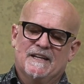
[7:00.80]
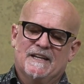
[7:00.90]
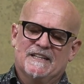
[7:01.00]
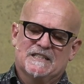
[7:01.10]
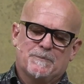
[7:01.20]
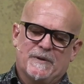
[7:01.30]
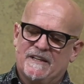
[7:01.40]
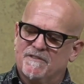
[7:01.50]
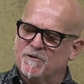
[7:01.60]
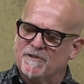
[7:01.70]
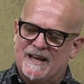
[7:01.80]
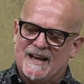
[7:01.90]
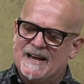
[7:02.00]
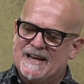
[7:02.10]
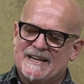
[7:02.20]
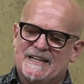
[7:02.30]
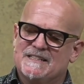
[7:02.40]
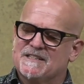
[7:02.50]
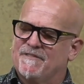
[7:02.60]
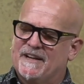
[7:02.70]
and speak through the
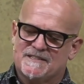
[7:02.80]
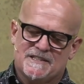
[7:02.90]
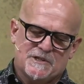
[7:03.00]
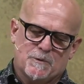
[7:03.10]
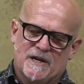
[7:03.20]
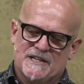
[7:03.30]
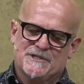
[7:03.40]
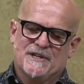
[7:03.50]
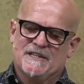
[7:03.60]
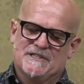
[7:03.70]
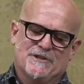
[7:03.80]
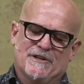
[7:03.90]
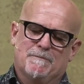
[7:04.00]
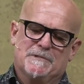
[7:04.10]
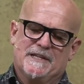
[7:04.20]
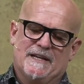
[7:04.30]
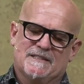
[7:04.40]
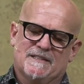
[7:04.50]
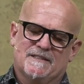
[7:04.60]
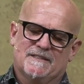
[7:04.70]
haze of our situation and
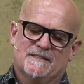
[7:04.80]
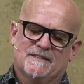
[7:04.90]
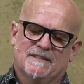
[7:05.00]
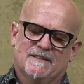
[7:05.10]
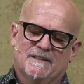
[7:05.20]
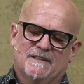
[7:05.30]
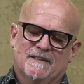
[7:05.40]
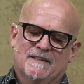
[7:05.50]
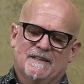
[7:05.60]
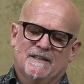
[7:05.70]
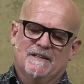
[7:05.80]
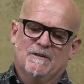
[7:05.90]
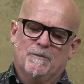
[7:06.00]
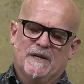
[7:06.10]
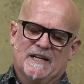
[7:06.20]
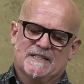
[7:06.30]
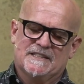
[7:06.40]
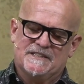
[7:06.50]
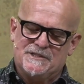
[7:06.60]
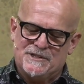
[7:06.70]
circumstances. We ask
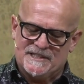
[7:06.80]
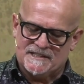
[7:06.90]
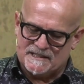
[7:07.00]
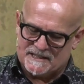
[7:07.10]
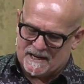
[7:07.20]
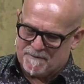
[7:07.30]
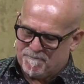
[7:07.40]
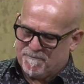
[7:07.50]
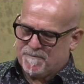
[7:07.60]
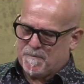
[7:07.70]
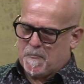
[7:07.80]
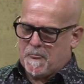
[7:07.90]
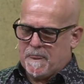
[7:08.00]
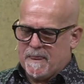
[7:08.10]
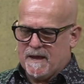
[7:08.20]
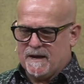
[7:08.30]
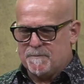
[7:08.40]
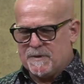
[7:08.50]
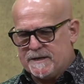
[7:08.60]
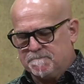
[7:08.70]
this in Jesus' name.
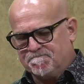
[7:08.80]
Amen.